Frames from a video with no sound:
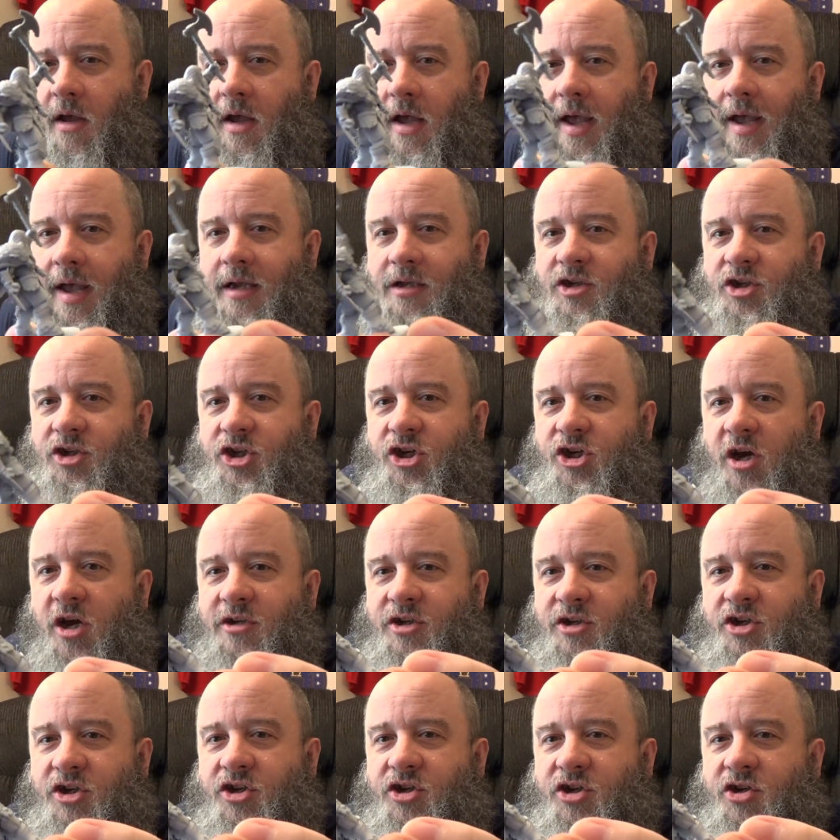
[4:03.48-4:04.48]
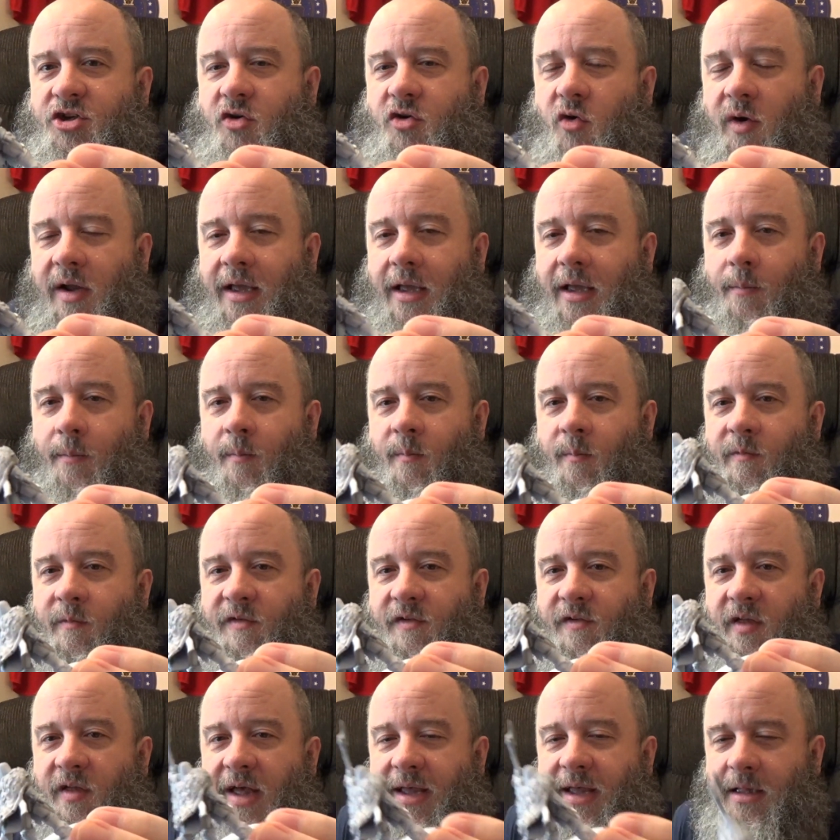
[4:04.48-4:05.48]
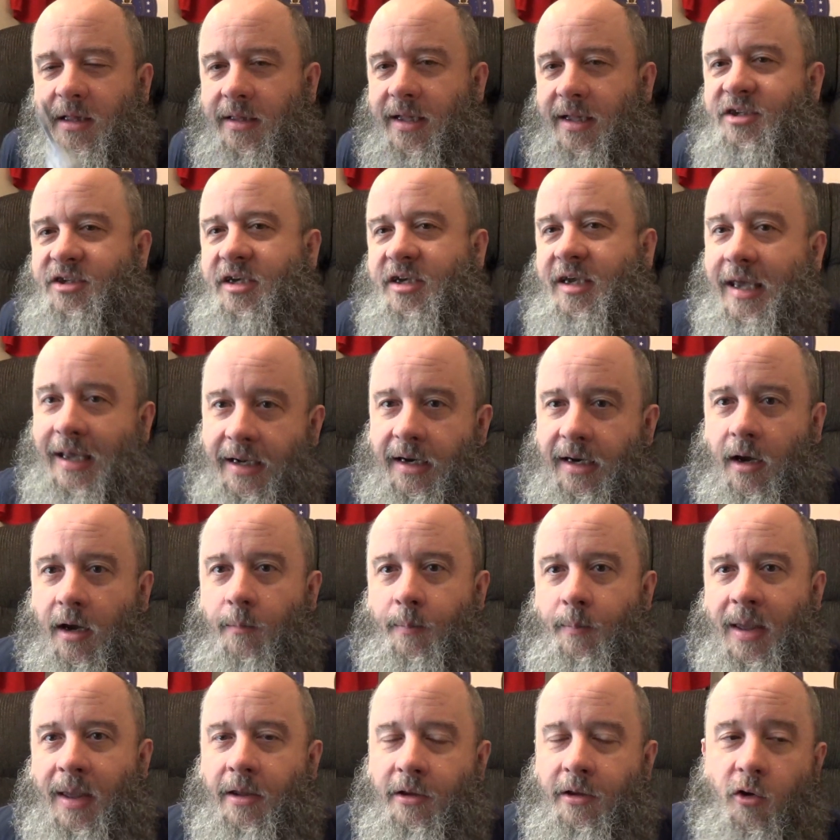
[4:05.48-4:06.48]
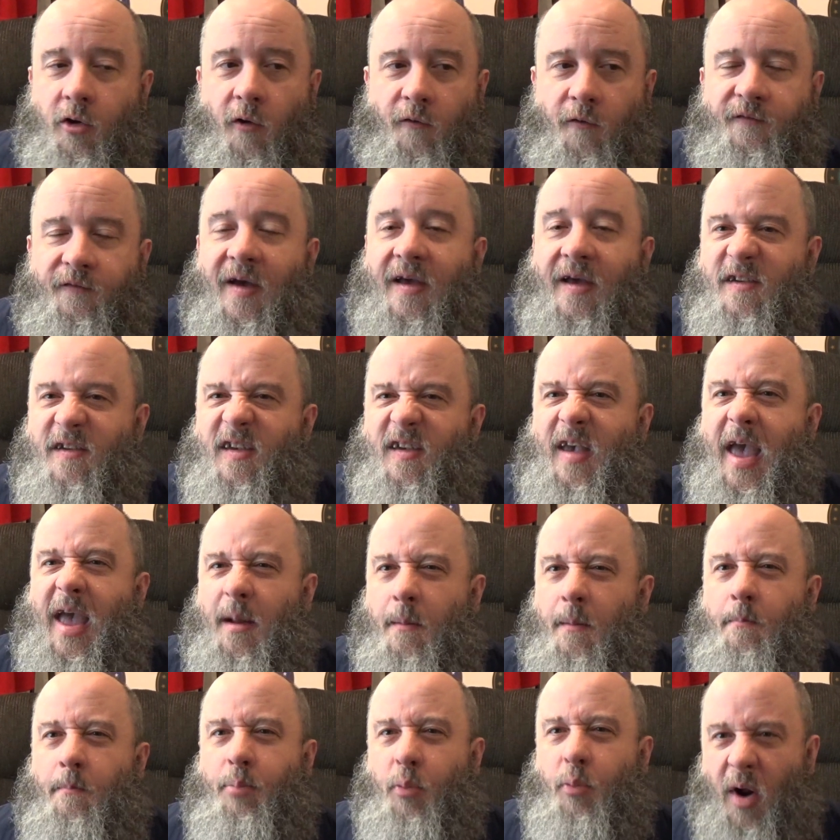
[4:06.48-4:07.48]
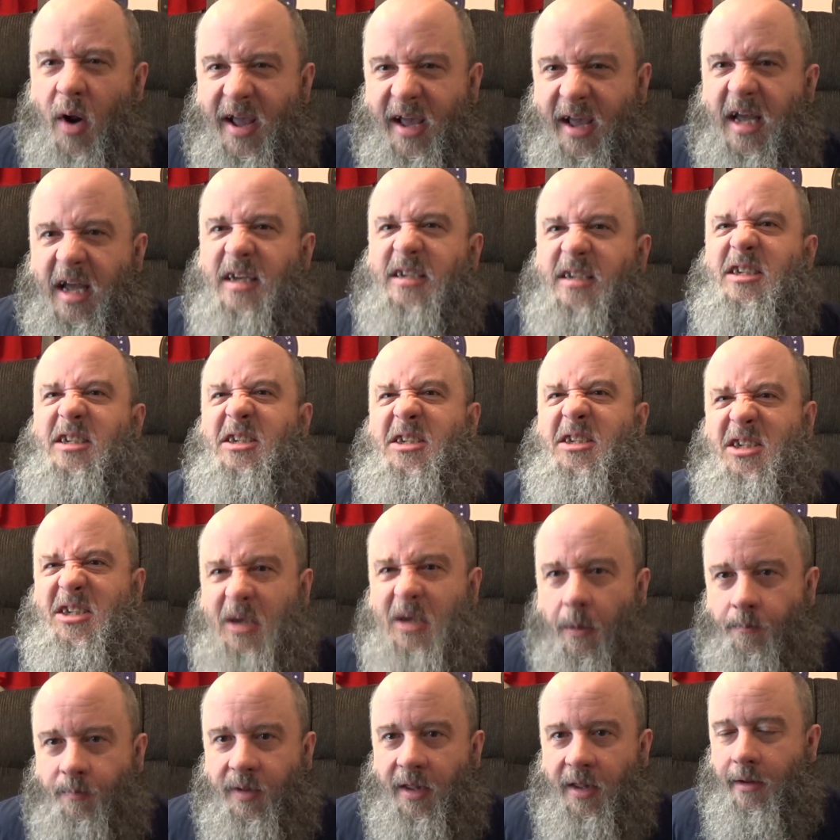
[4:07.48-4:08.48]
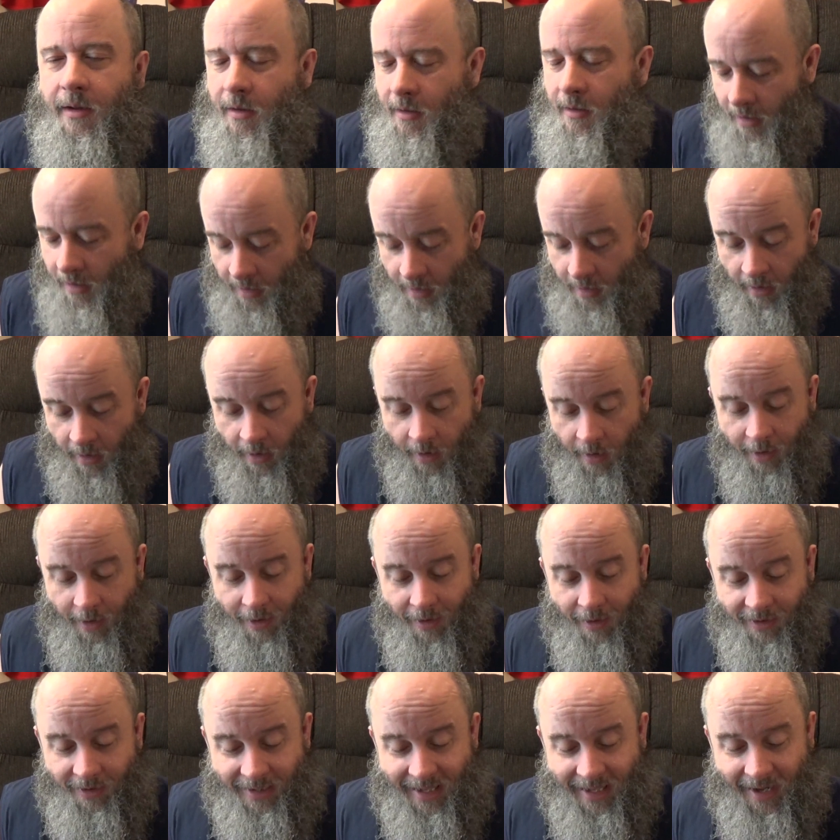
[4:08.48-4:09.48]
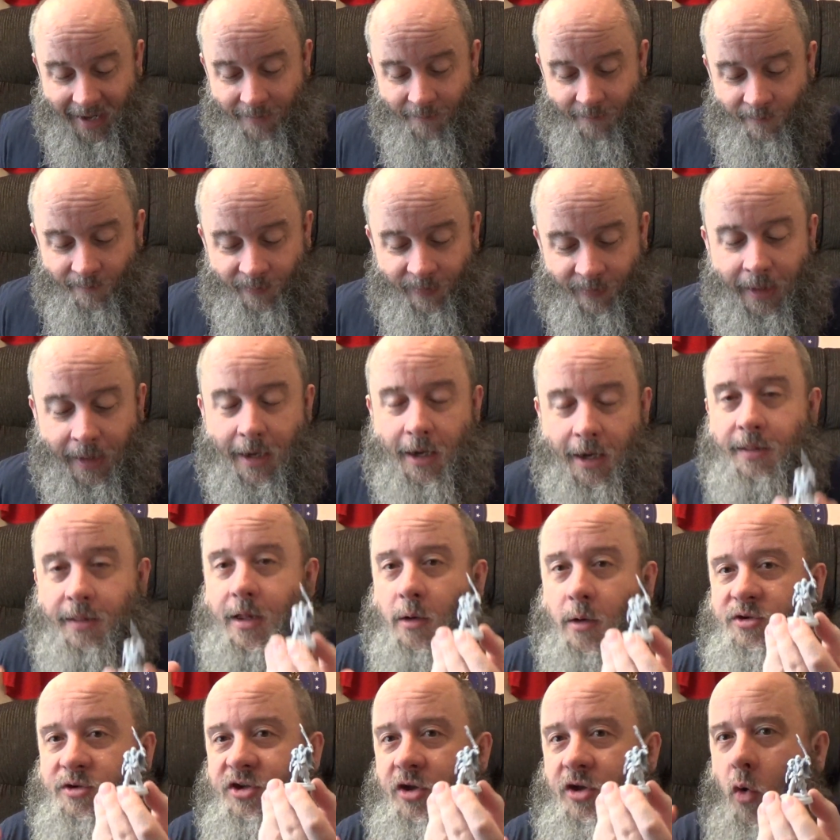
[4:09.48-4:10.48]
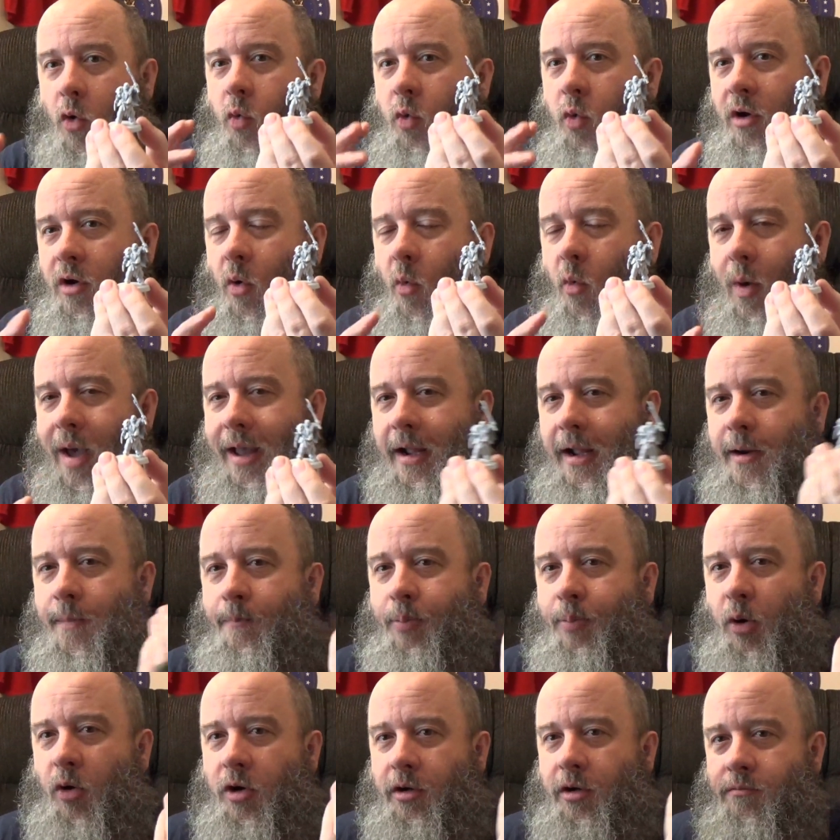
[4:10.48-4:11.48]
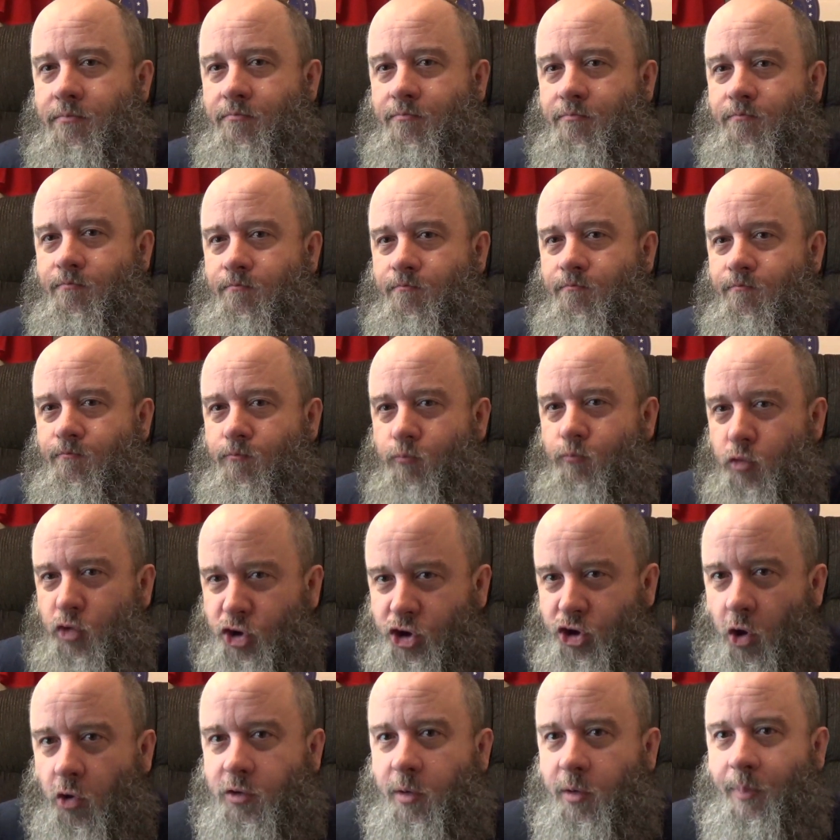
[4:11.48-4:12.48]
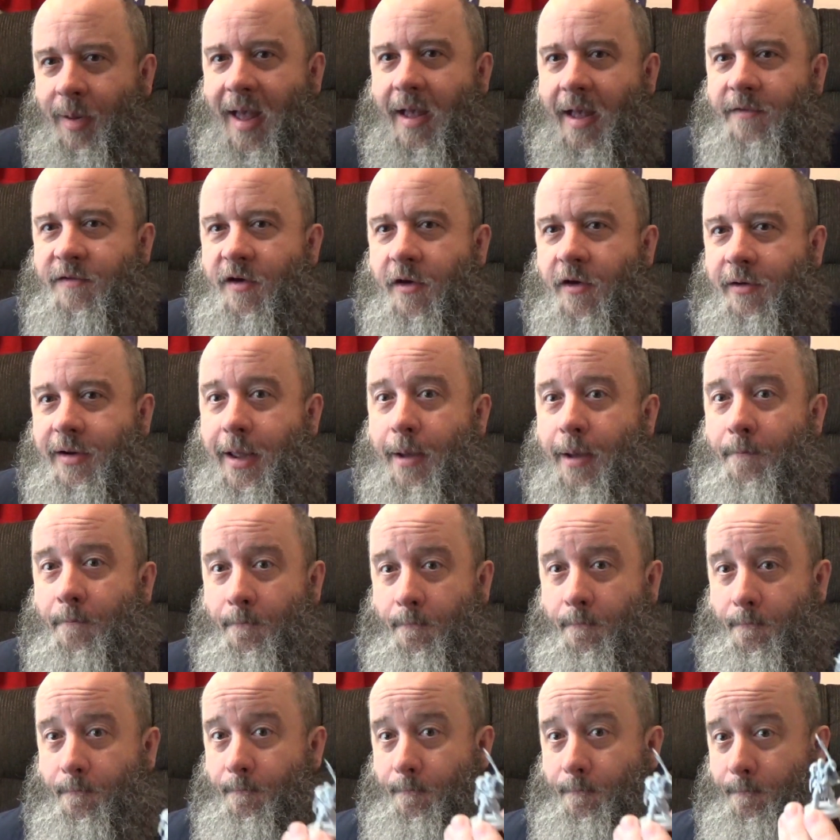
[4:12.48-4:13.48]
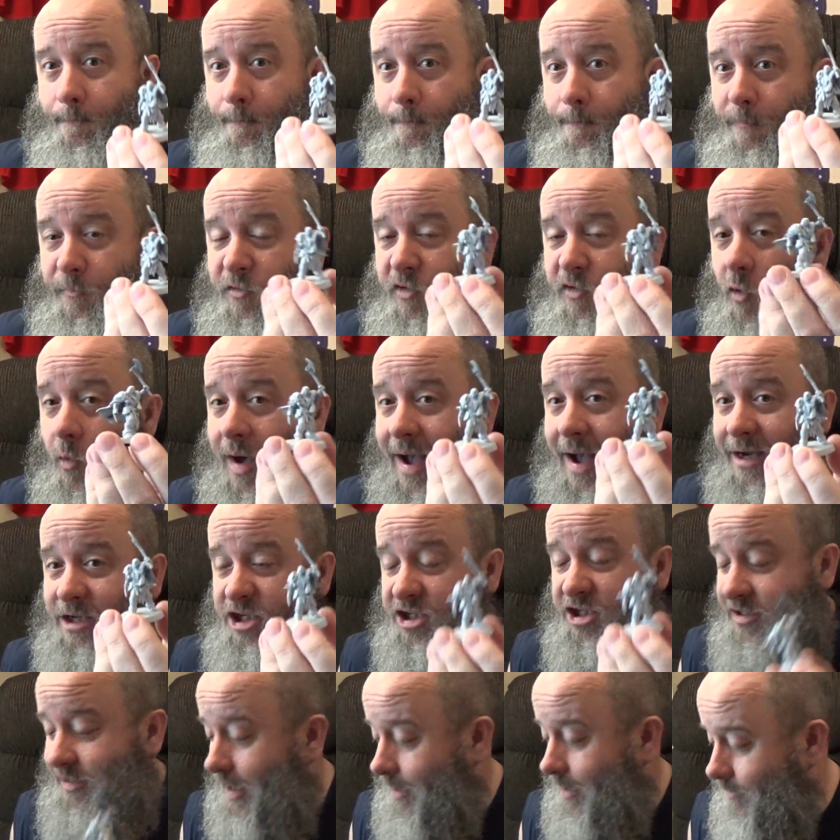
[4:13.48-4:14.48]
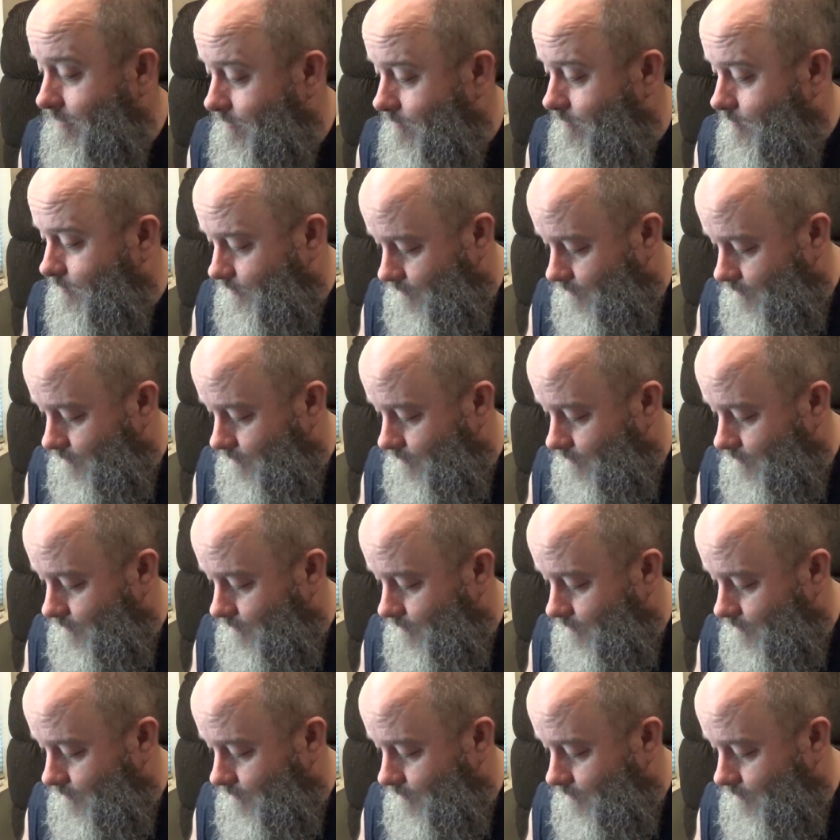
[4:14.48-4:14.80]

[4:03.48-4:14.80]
It just screams, like, let's get up in your face and break something. Okay, there was no real way to put shoulder pads on him, so I just didn't.